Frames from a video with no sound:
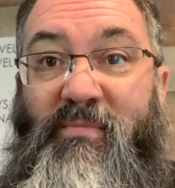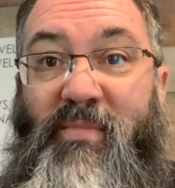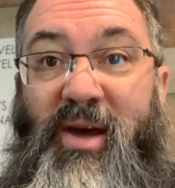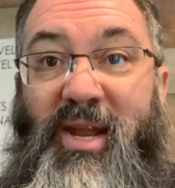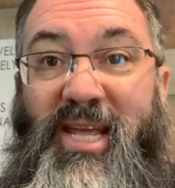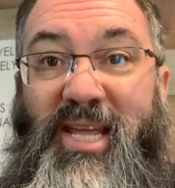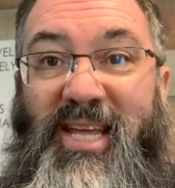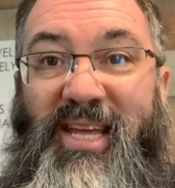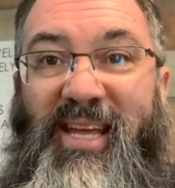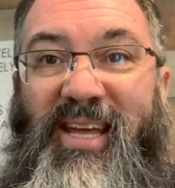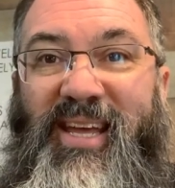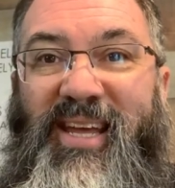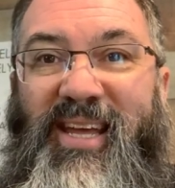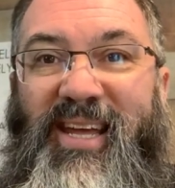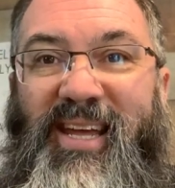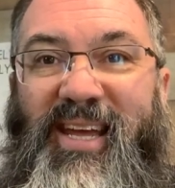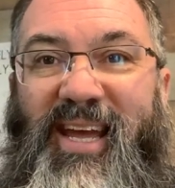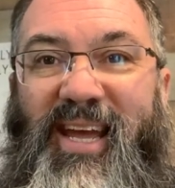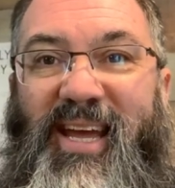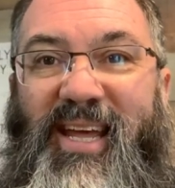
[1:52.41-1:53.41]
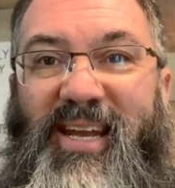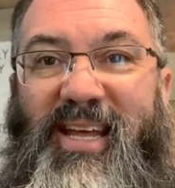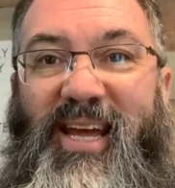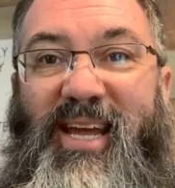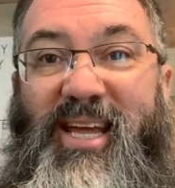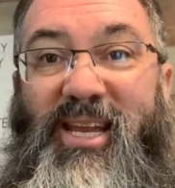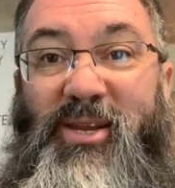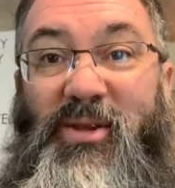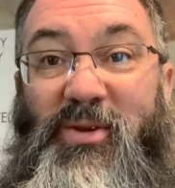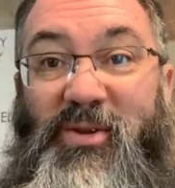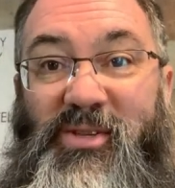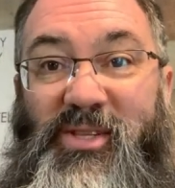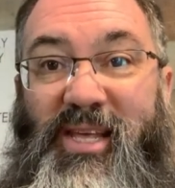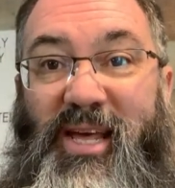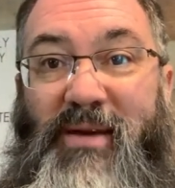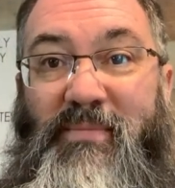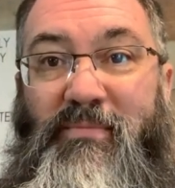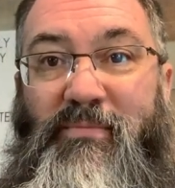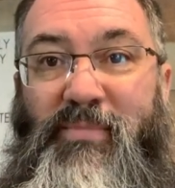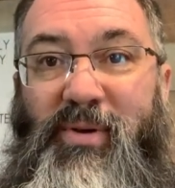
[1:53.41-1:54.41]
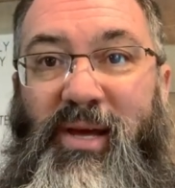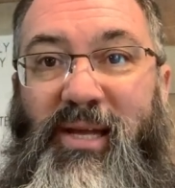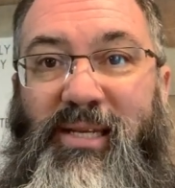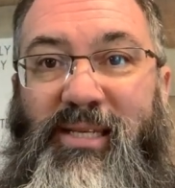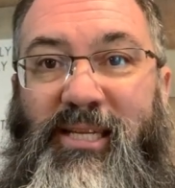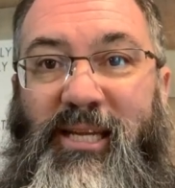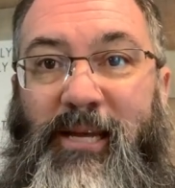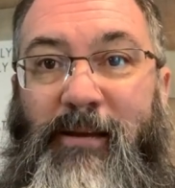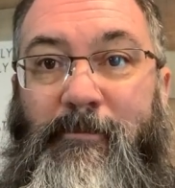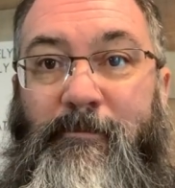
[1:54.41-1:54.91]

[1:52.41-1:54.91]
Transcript: money and I can use them, but